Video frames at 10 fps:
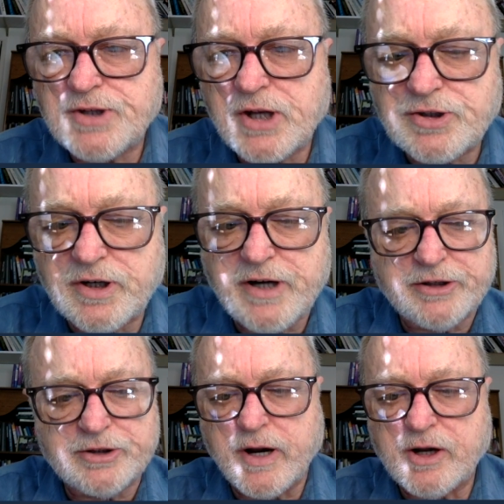such
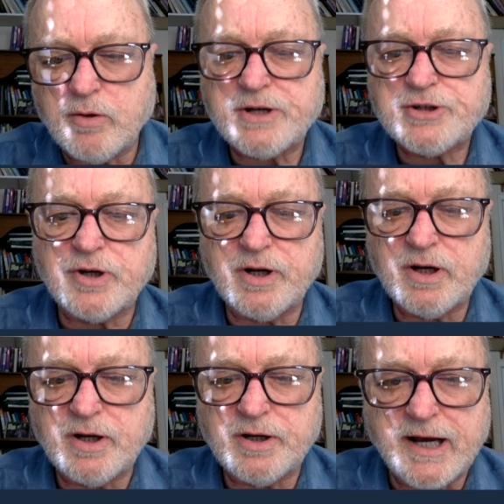another great question,
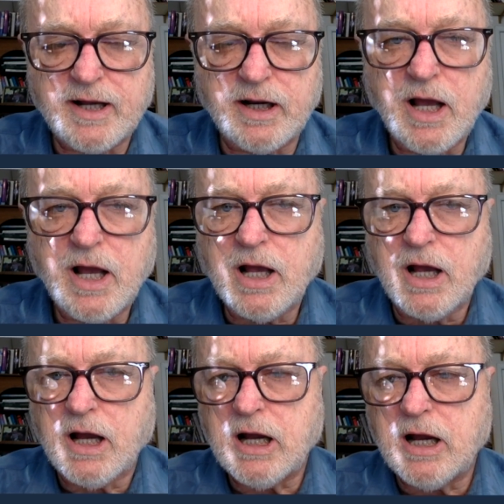Annette.
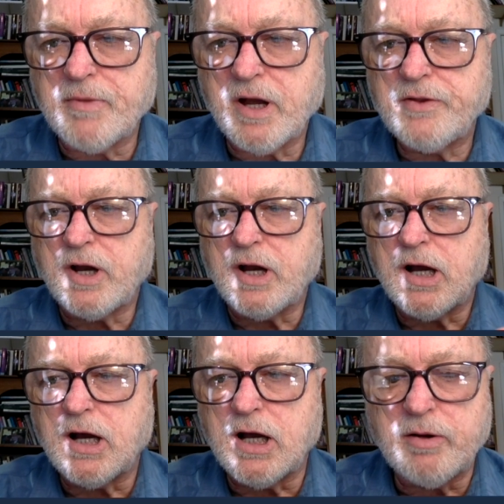Um,
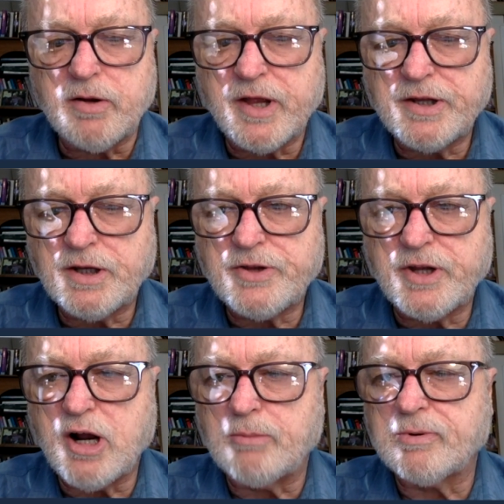uh, the,
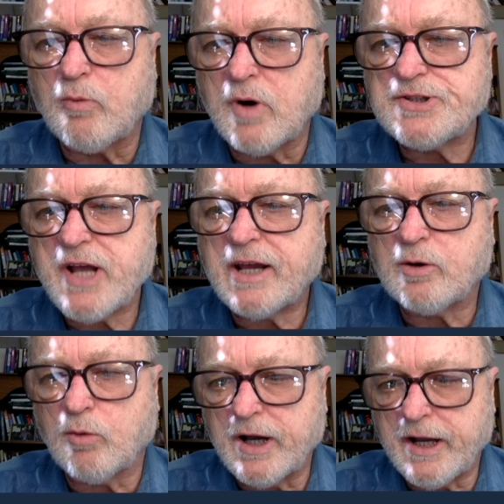the number one
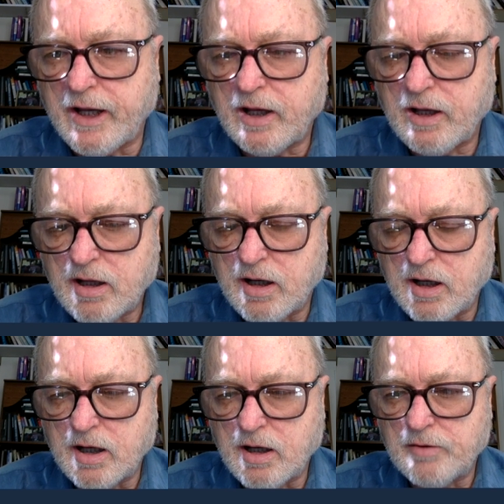takeaway
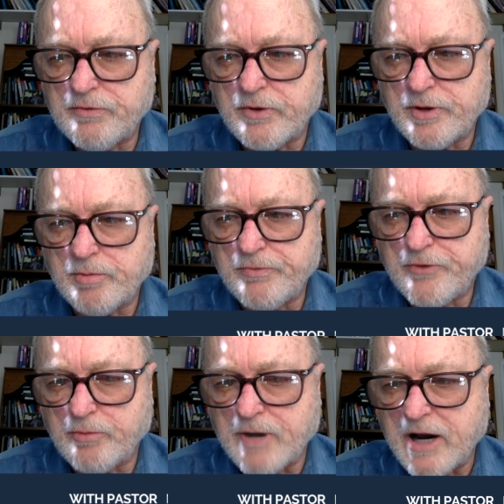uh, for, the,
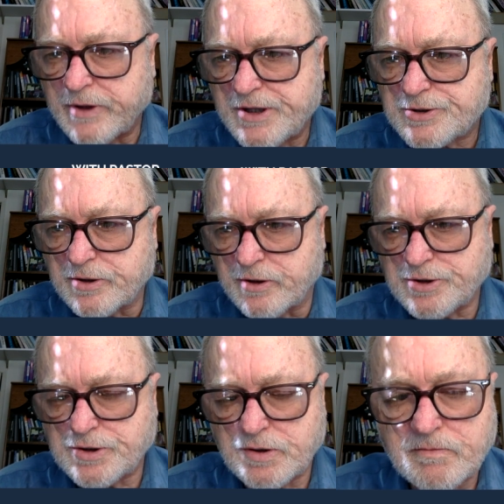for my
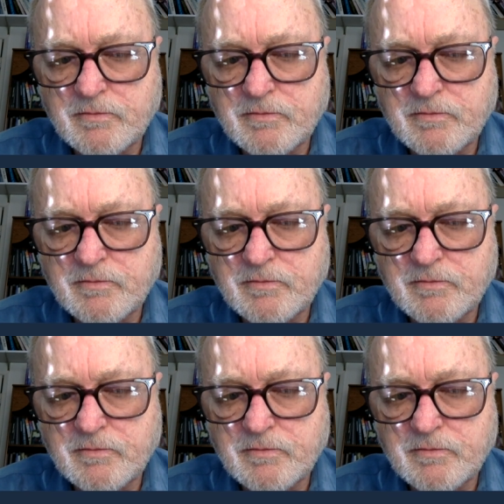research